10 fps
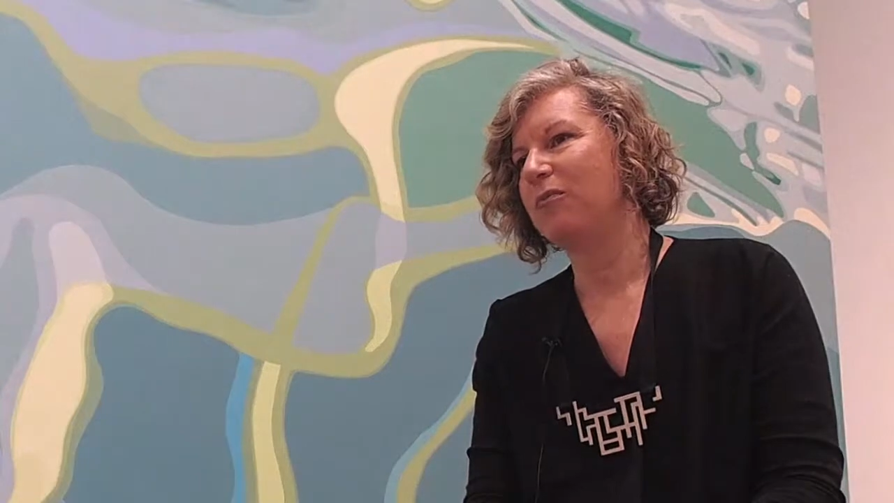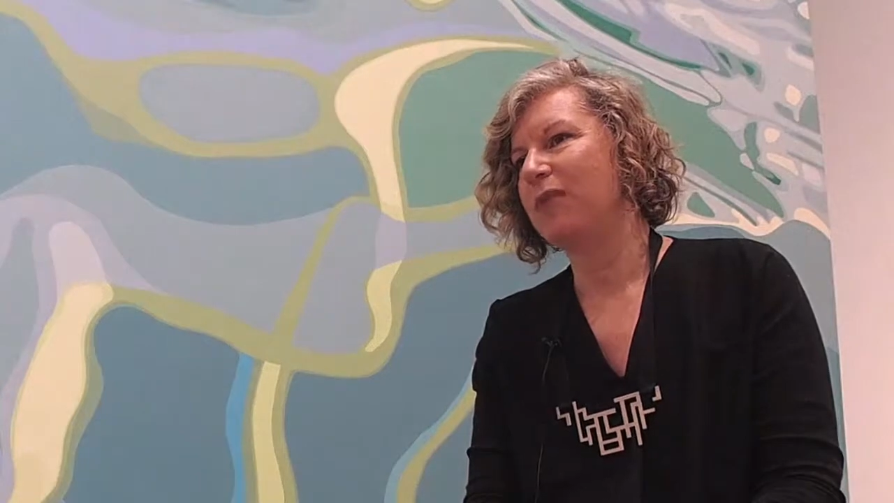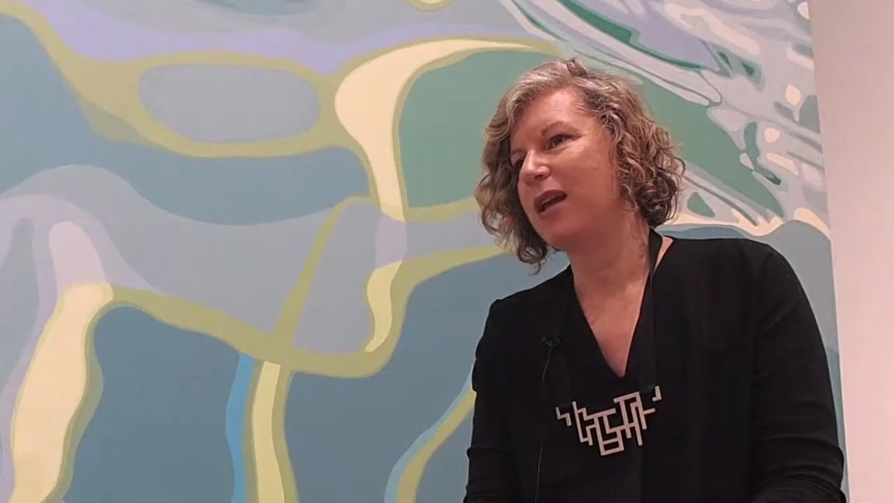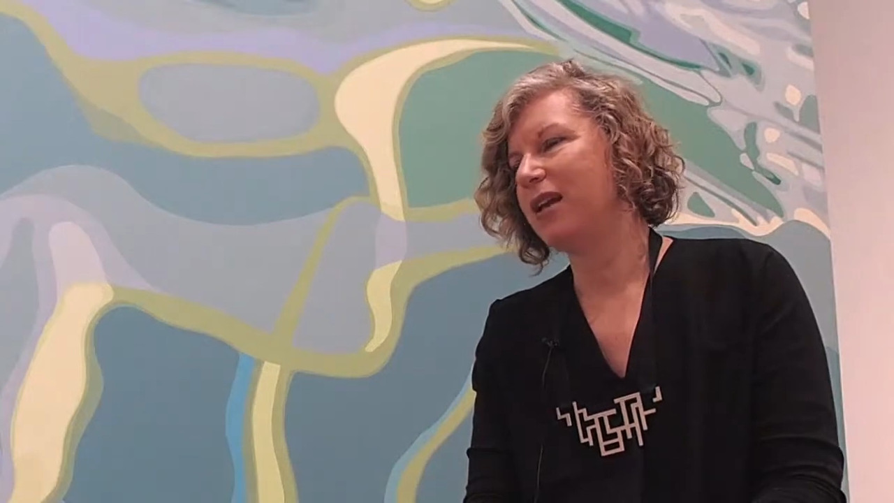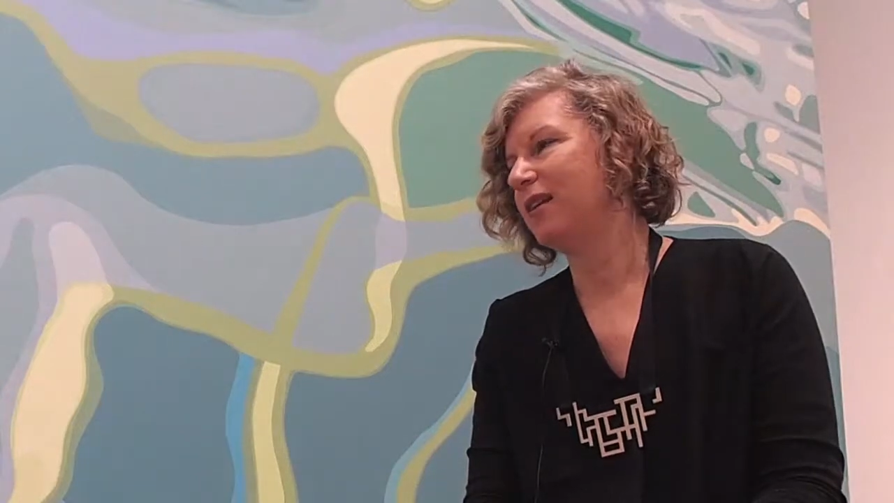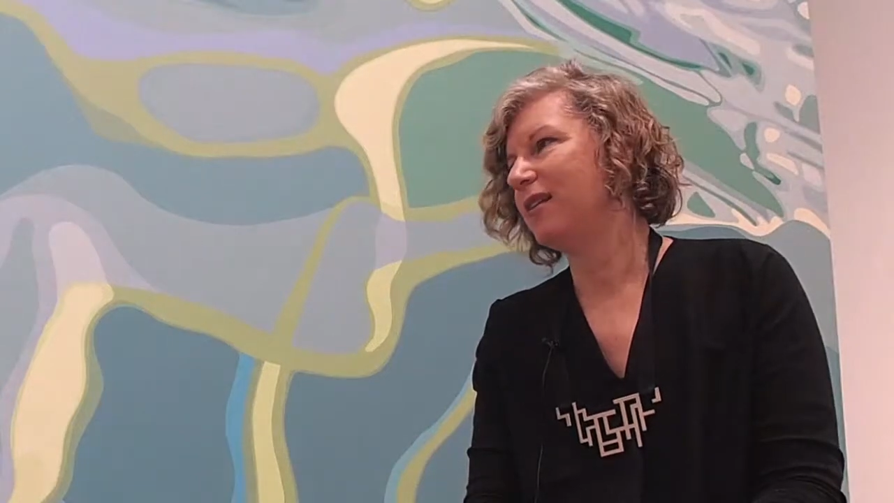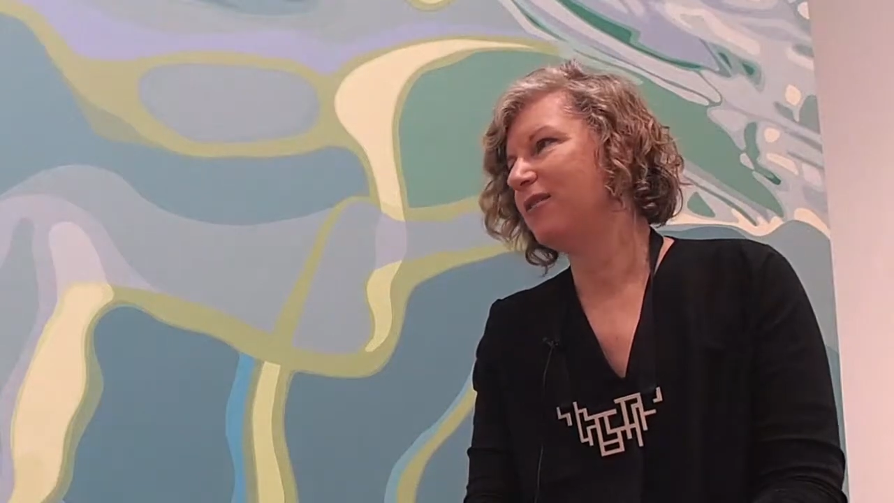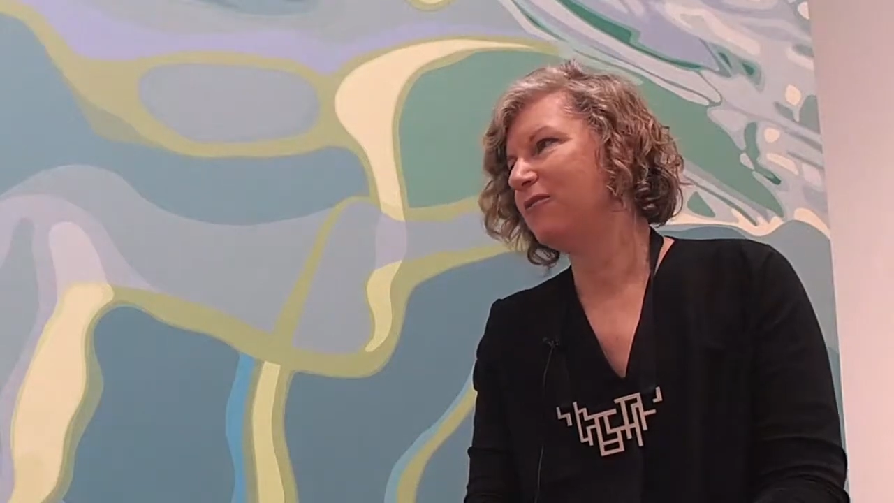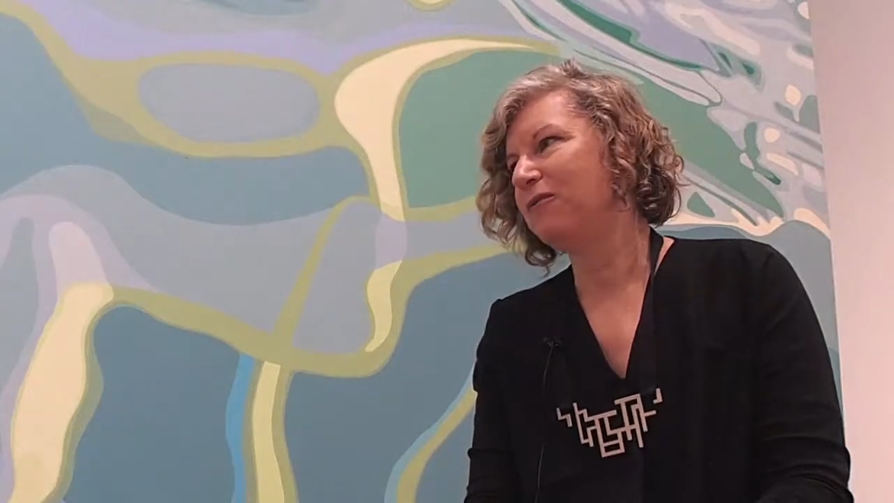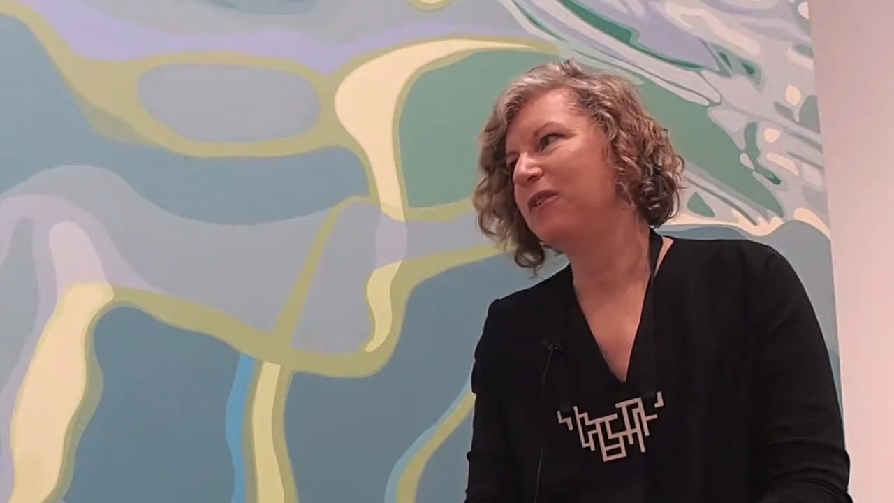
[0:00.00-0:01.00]
making it
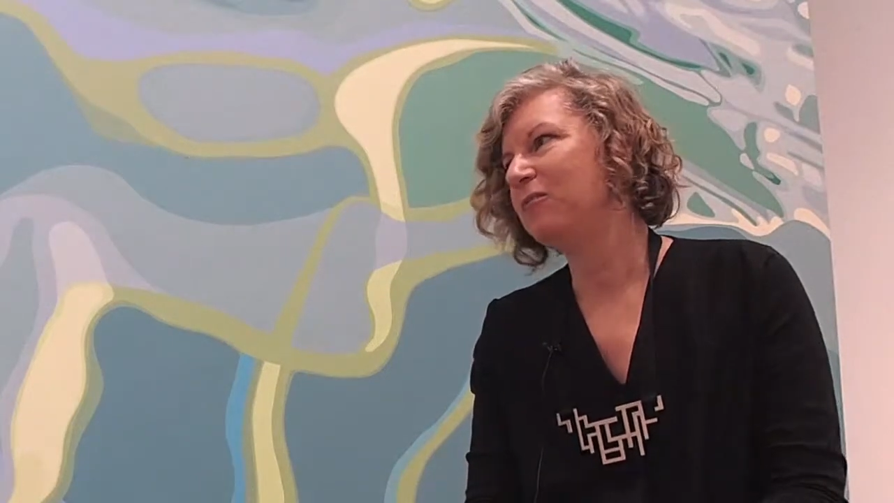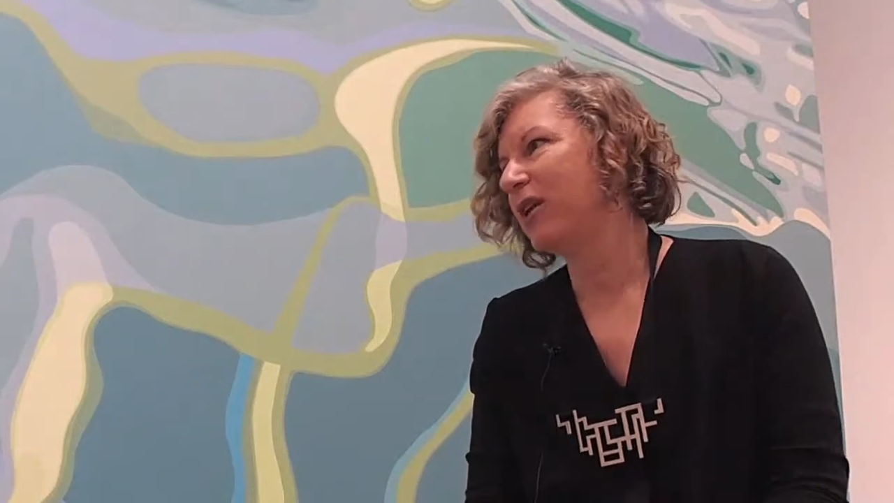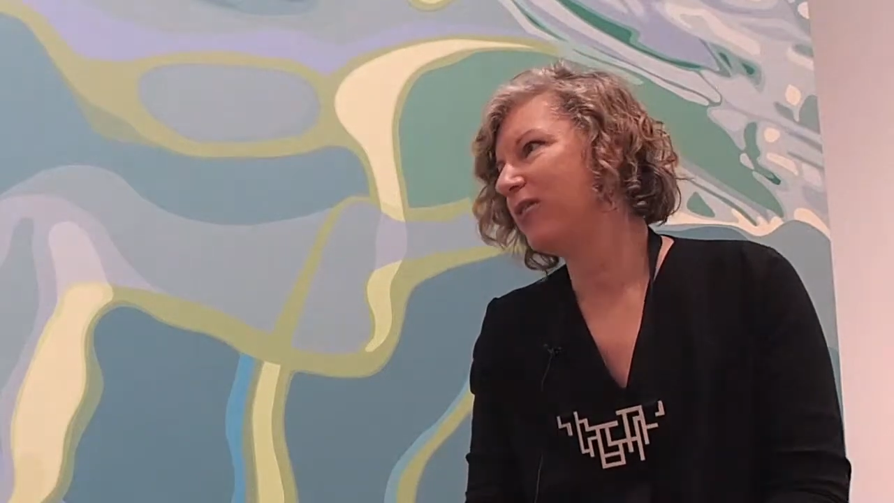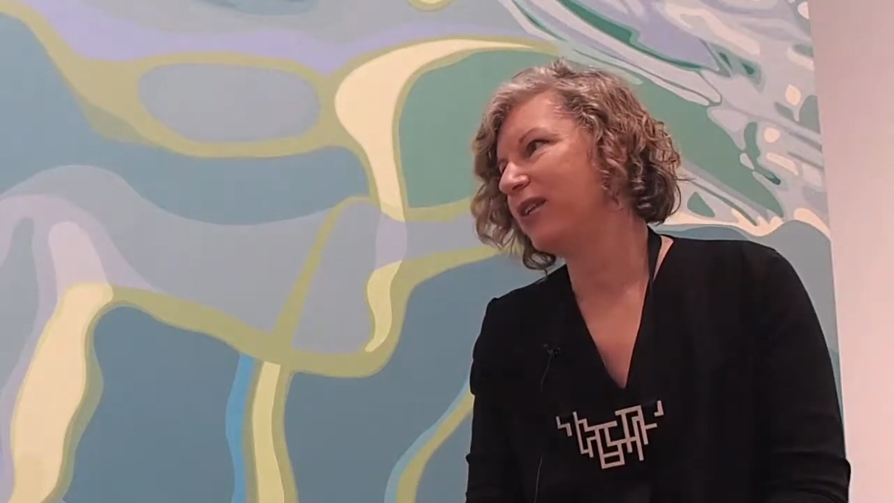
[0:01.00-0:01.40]
a female